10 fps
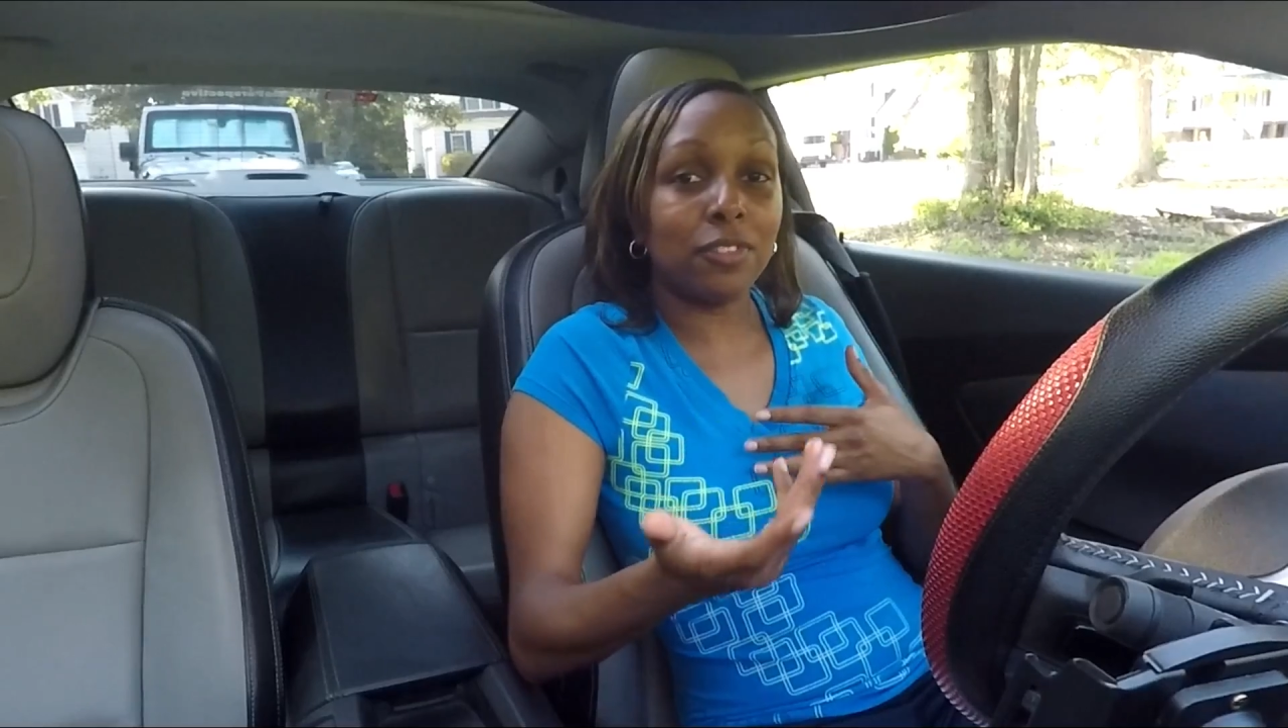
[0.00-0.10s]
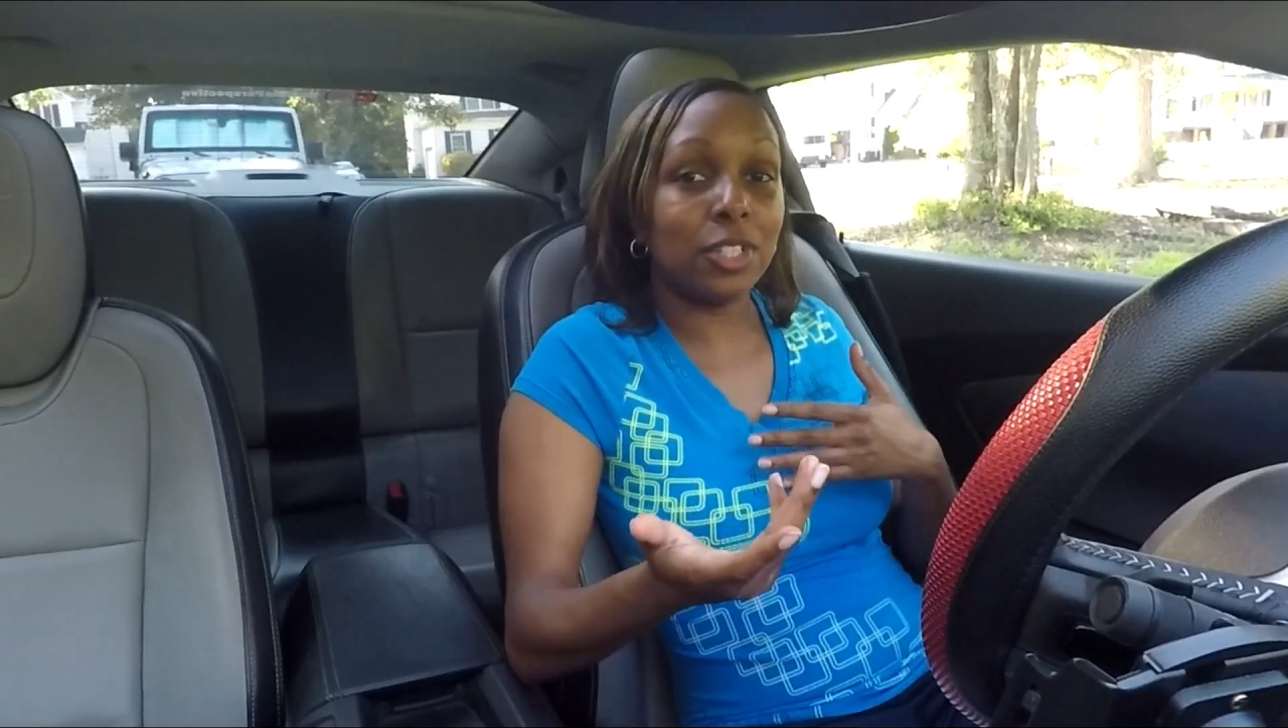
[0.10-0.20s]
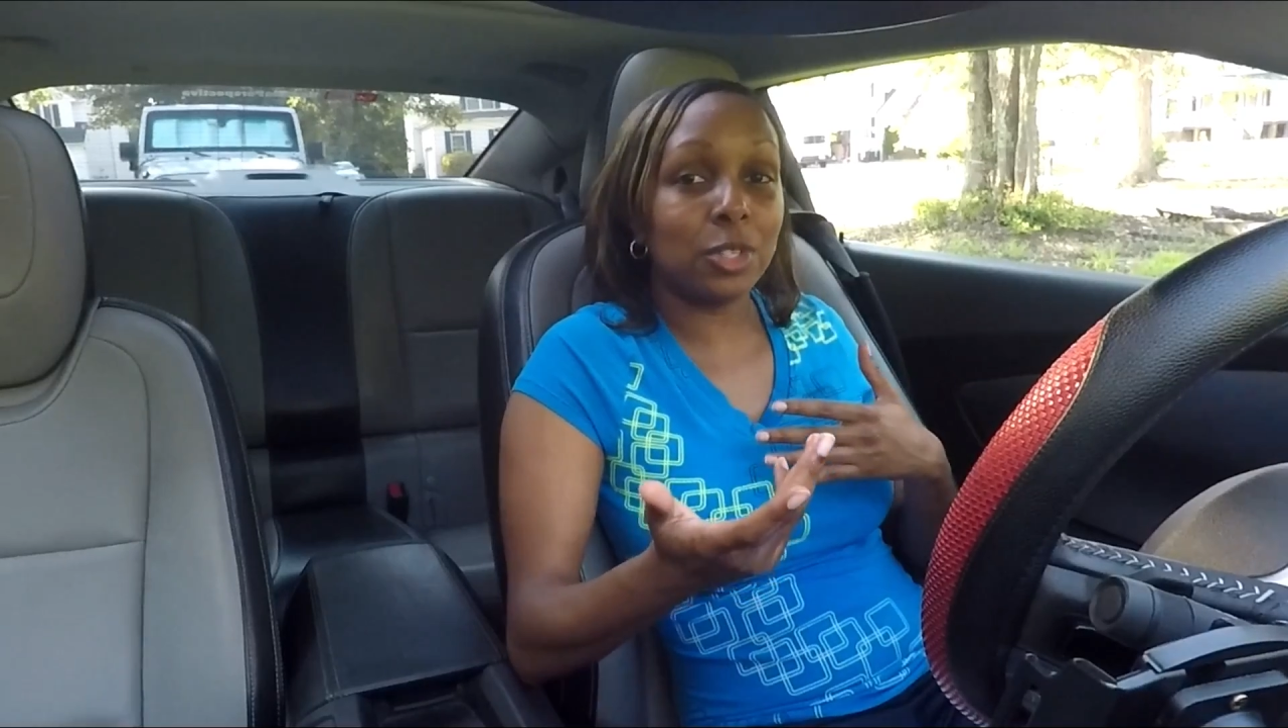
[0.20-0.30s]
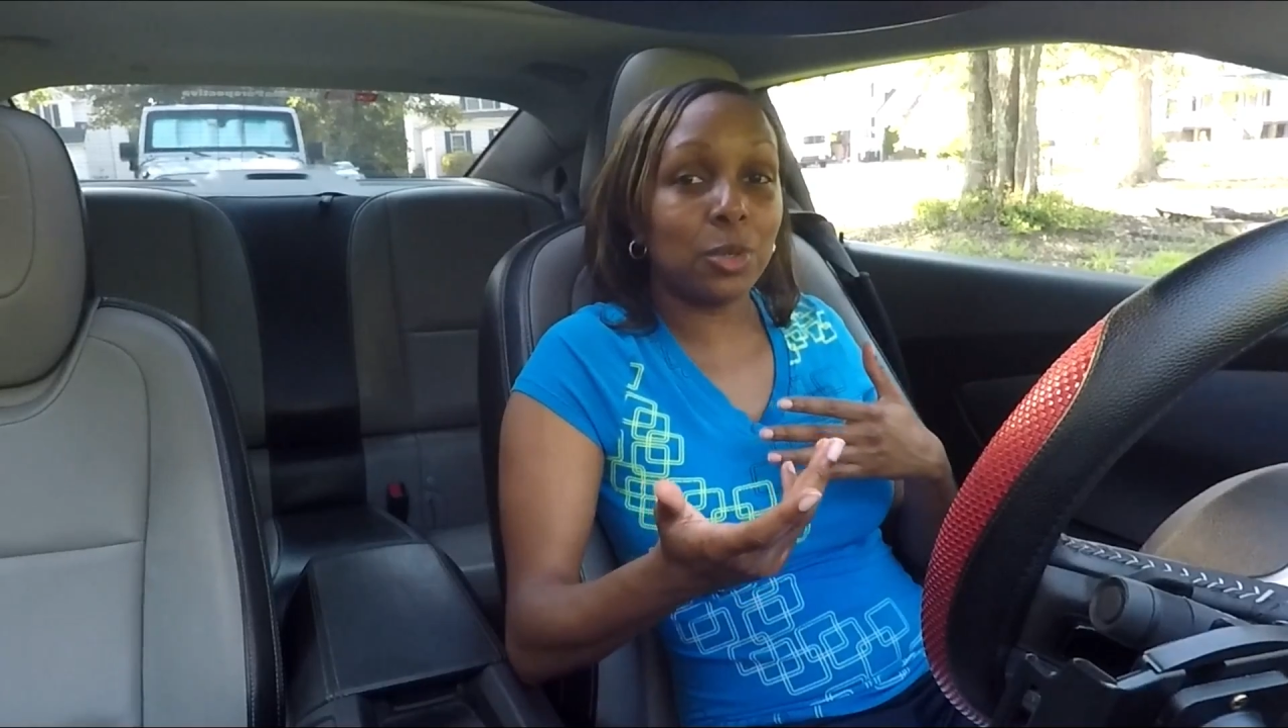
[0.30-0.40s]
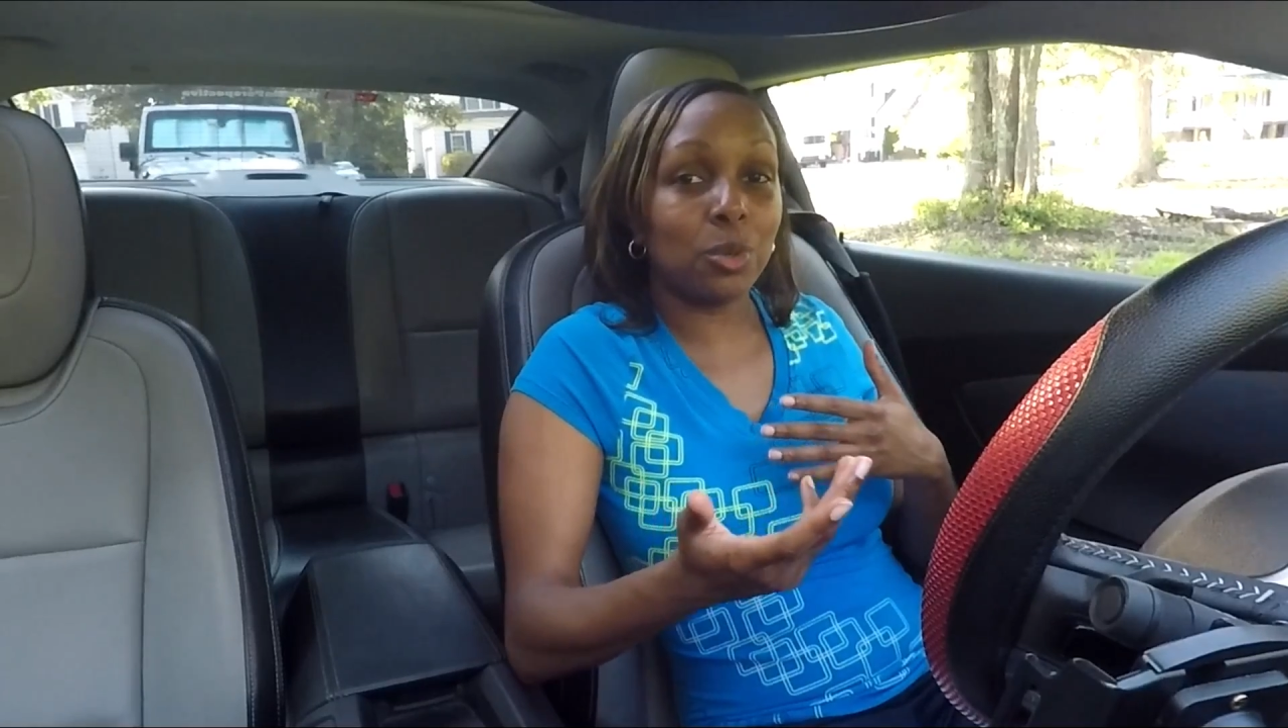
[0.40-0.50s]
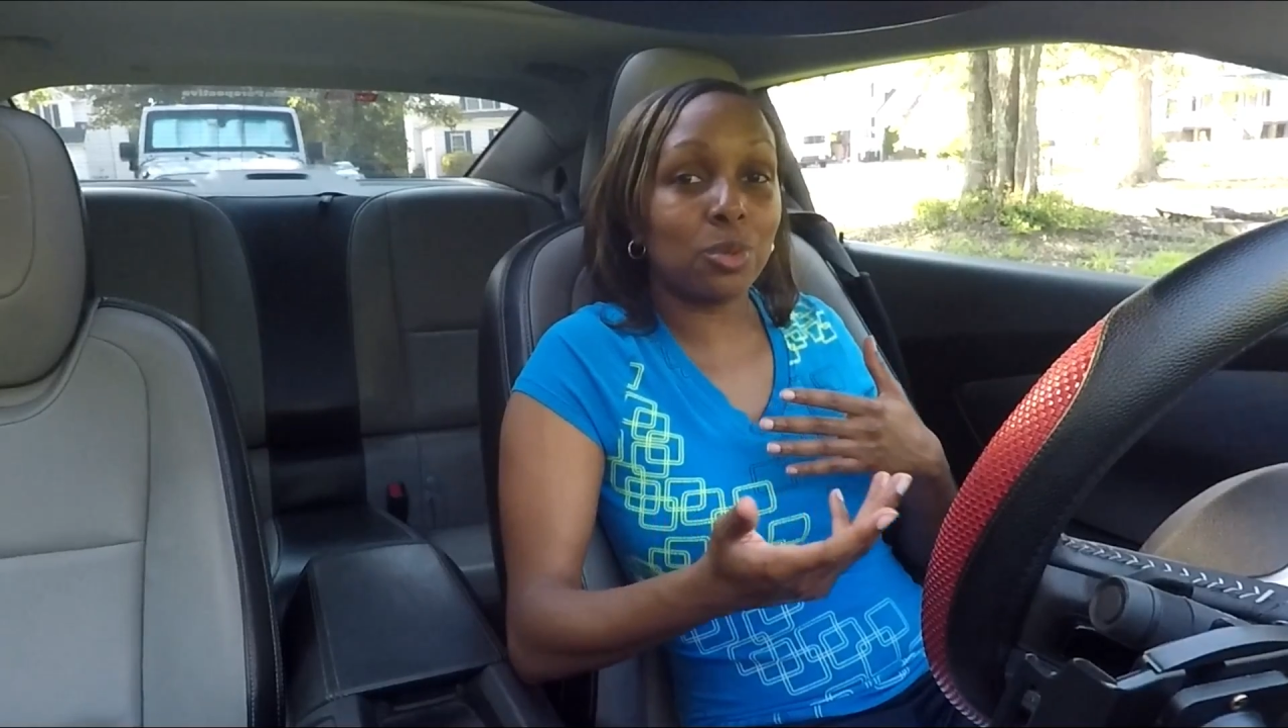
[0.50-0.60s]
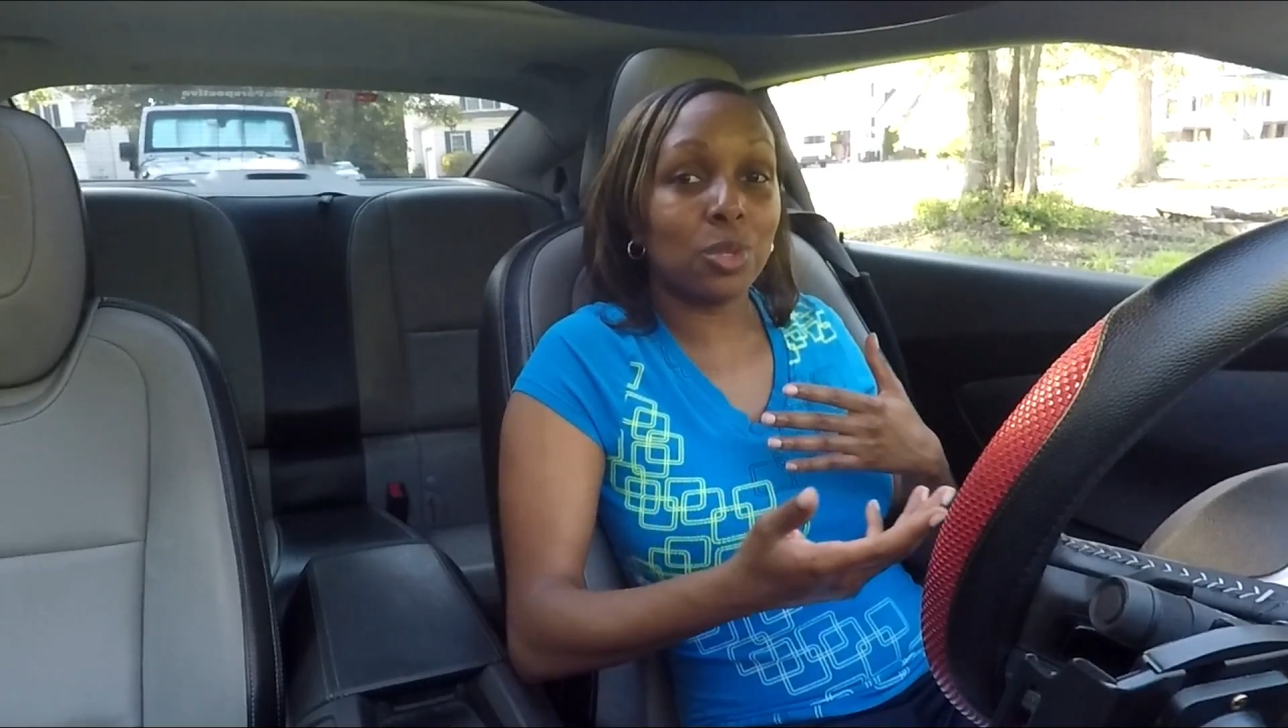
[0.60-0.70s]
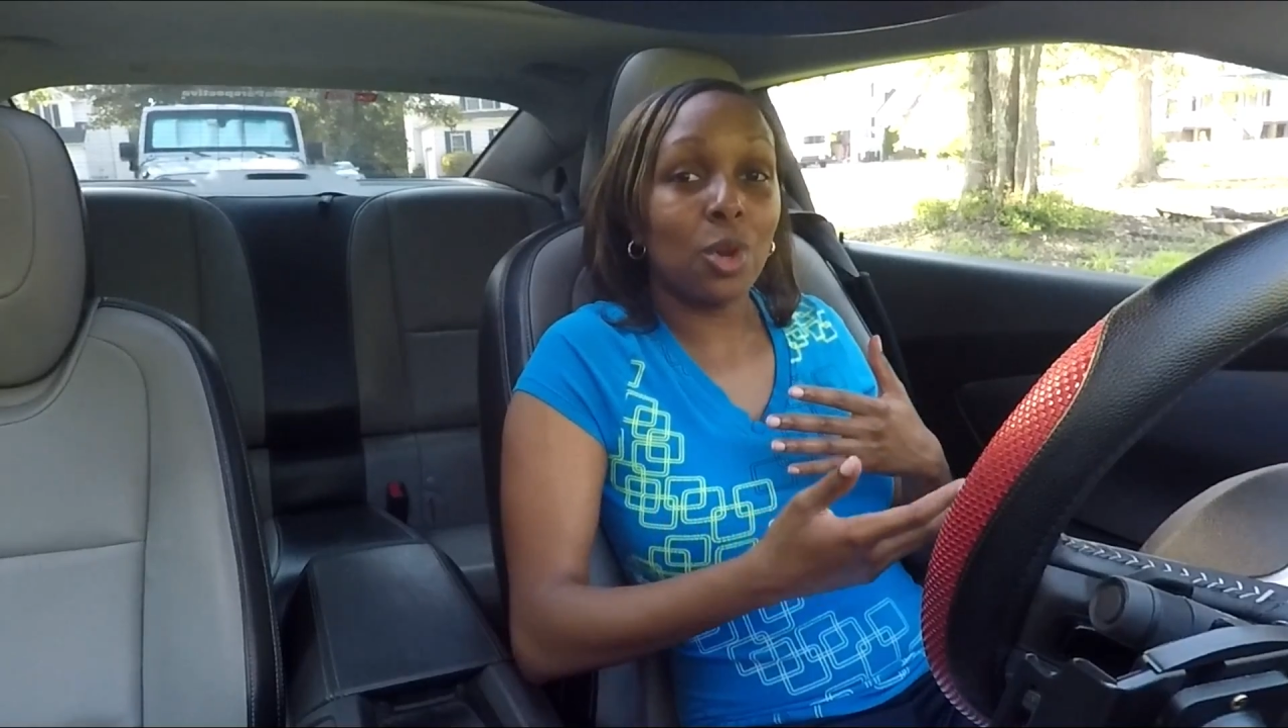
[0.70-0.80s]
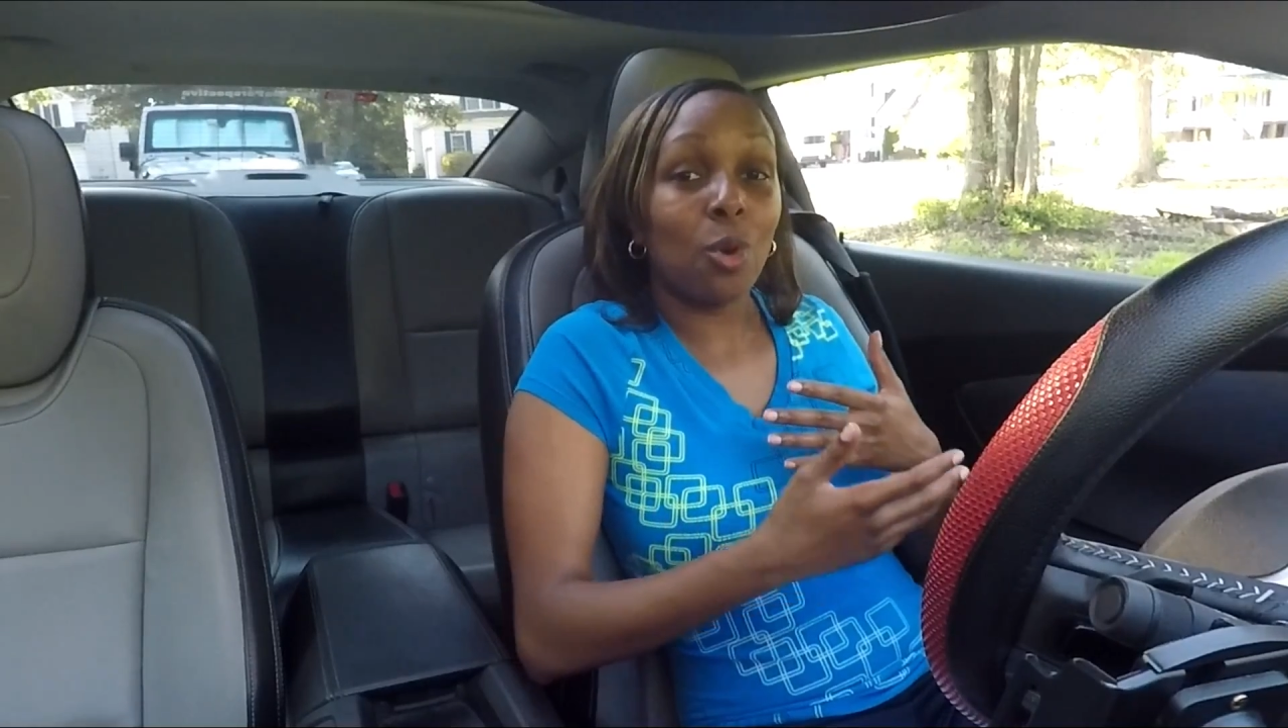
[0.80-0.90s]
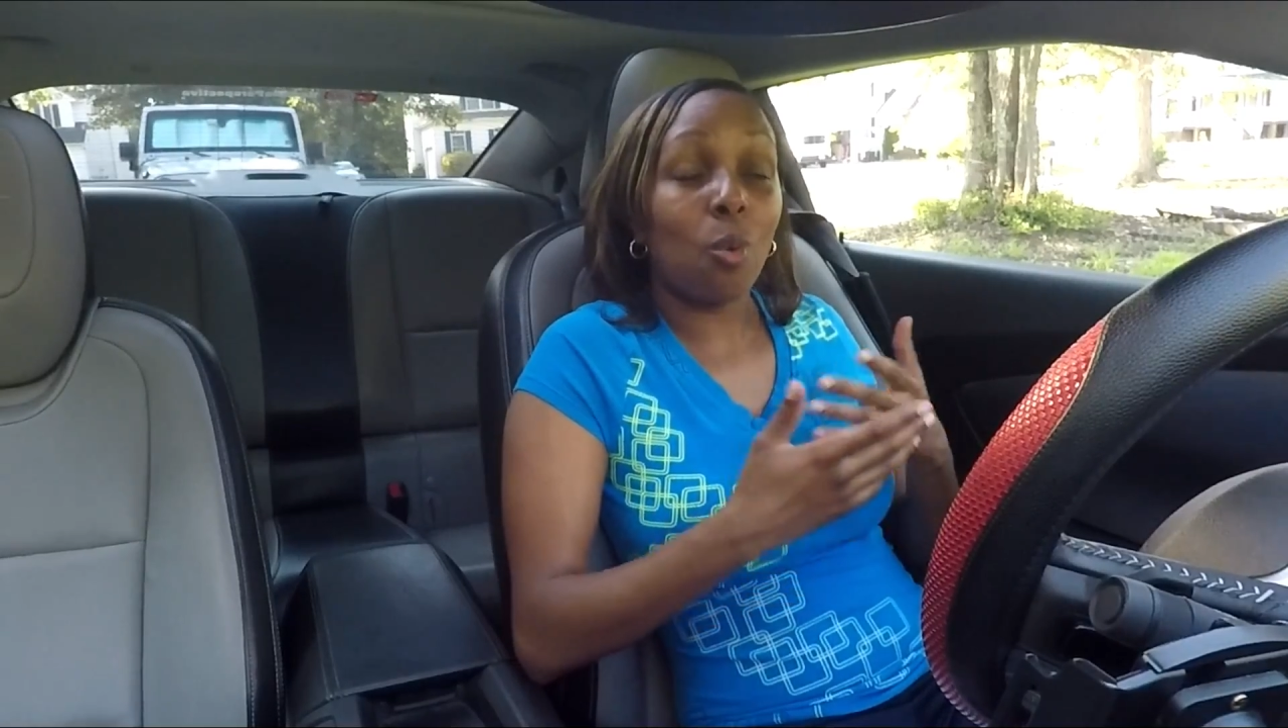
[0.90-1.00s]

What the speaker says: vehicles,